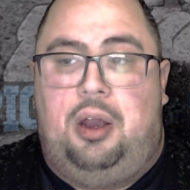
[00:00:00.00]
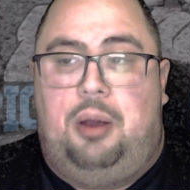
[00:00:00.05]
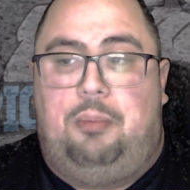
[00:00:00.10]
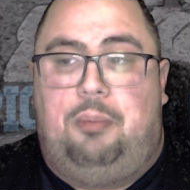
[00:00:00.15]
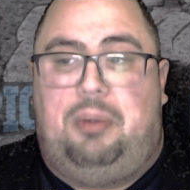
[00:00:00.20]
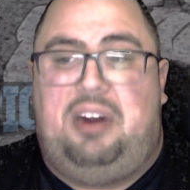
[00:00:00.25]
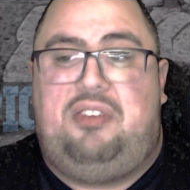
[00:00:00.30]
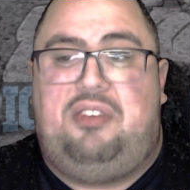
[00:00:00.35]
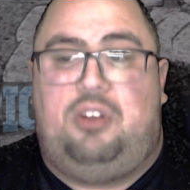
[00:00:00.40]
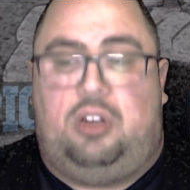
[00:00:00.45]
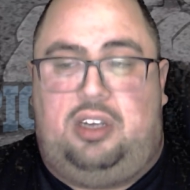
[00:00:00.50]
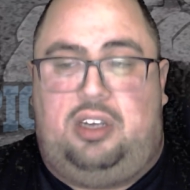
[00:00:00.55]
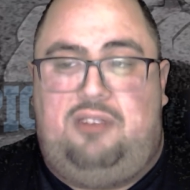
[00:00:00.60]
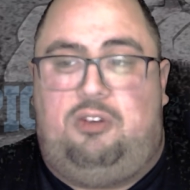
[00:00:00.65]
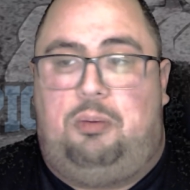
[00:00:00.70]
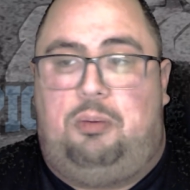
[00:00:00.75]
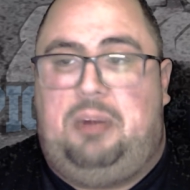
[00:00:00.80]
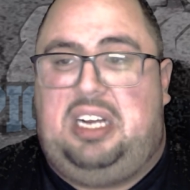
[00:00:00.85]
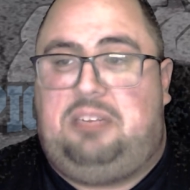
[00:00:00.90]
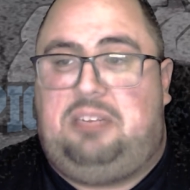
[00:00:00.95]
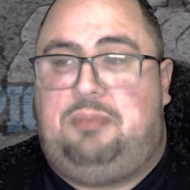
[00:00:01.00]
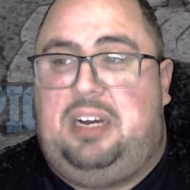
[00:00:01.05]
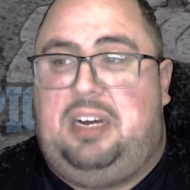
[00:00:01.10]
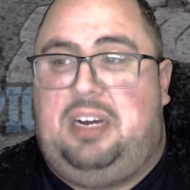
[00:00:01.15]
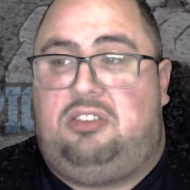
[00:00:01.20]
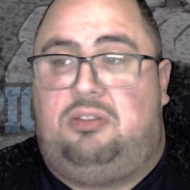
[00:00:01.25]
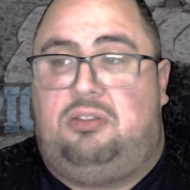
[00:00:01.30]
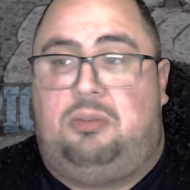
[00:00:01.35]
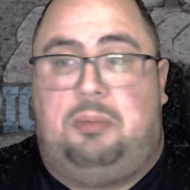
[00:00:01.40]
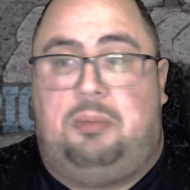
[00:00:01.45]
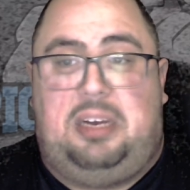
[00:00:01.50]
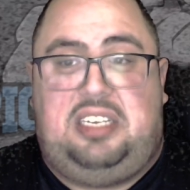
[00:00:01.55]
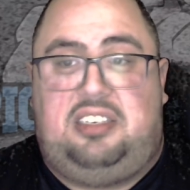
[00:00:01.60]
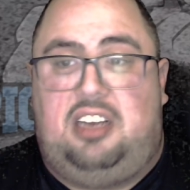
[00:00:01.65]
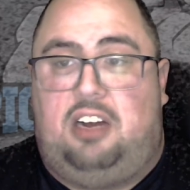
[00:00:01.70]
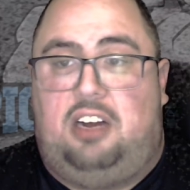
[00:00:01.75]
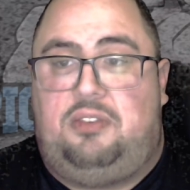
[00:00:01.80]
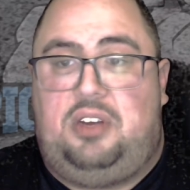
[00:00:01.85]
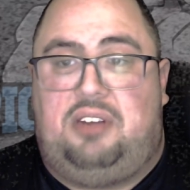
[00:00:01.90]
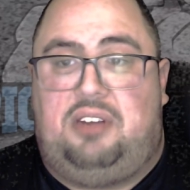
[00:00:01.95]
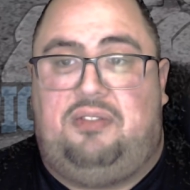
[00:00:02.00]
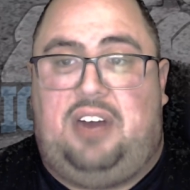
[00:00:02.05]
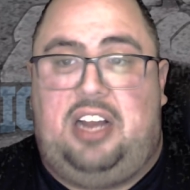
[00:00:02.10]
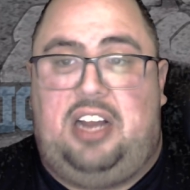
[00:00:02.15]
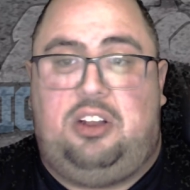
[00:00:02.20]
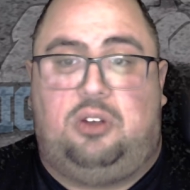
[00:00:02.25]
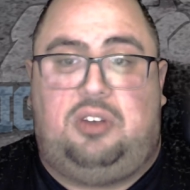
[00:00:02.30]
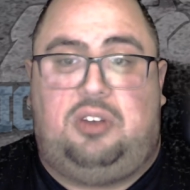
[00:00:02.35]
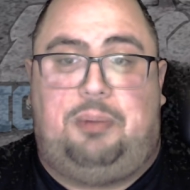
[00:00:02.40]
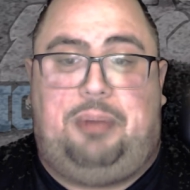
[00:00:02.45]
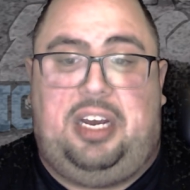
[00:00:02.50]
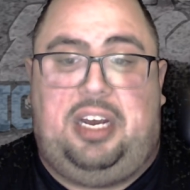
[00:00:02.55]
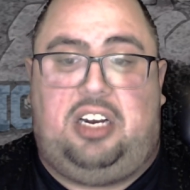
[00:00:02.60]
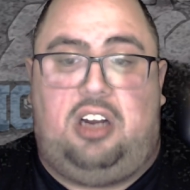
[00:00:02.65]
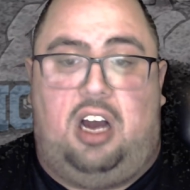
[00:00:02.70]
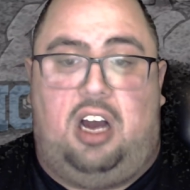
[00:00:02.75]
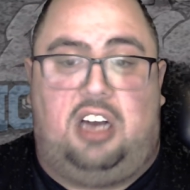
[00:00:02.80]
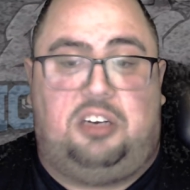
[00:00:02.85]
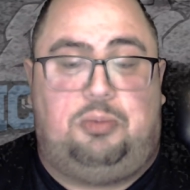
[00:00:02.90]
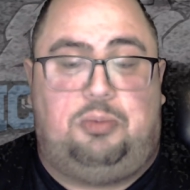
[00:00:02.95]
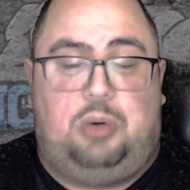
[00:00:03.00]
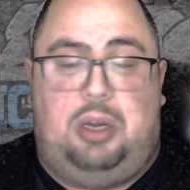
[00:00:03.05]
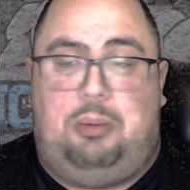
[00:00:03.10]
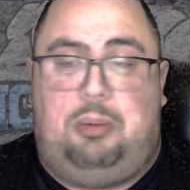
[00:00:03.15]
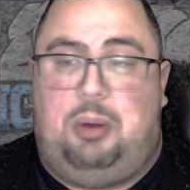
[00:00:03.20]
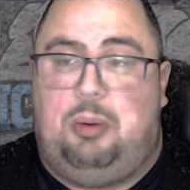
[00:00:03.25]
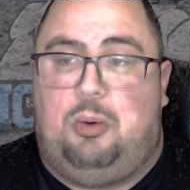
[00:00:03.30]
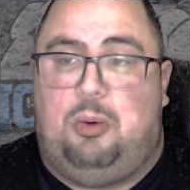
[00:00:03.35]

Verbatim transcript: But if you're looking for best bets for myself, you can find those at Pick Dawgz Premium.